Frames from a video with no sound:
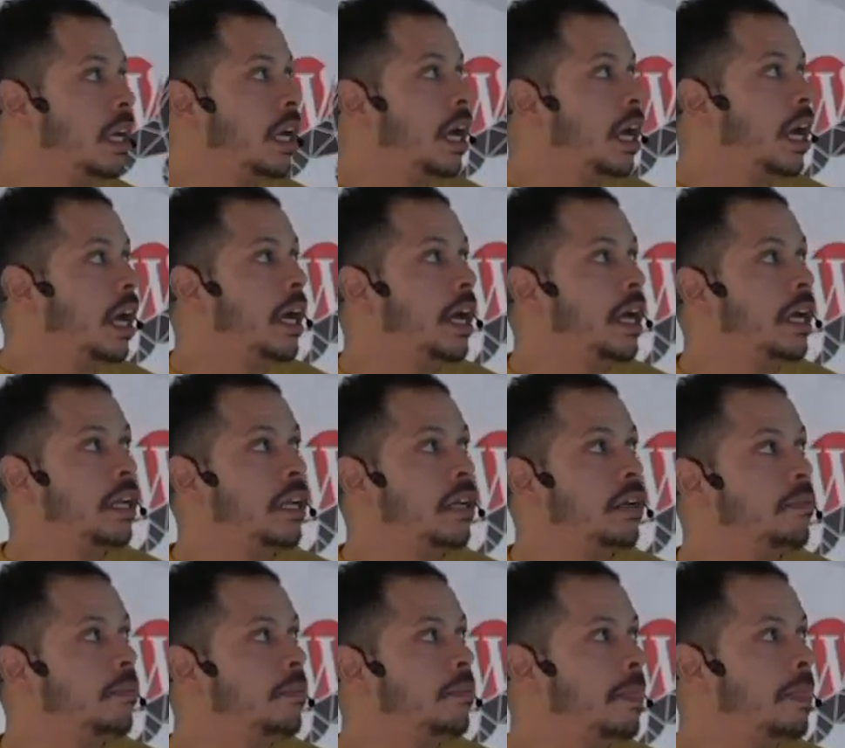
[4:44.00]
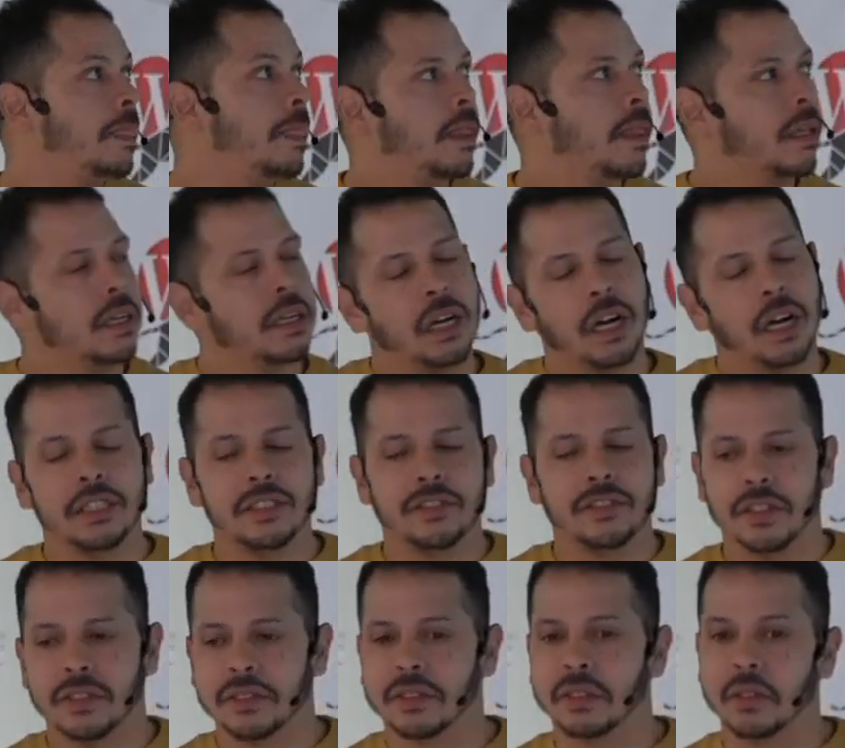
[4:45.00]
And the
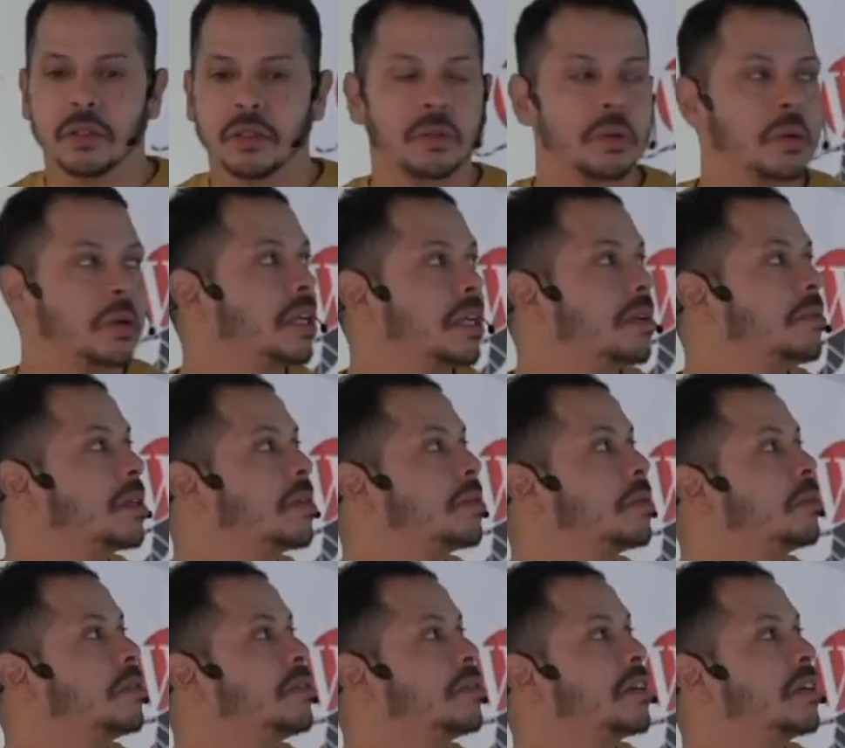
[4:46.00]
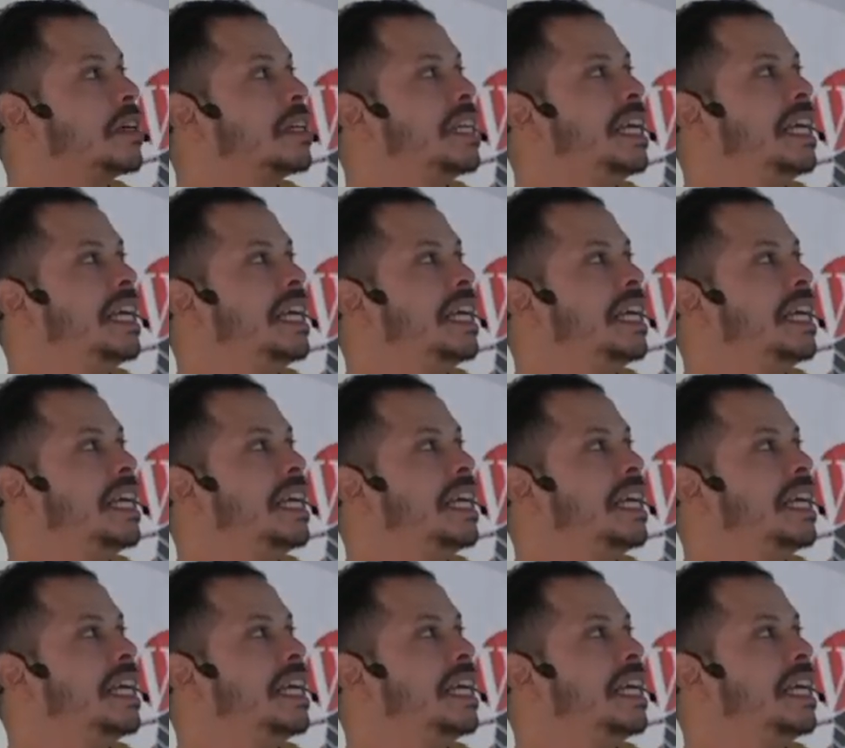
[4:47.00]
font's not working, but it will be fine.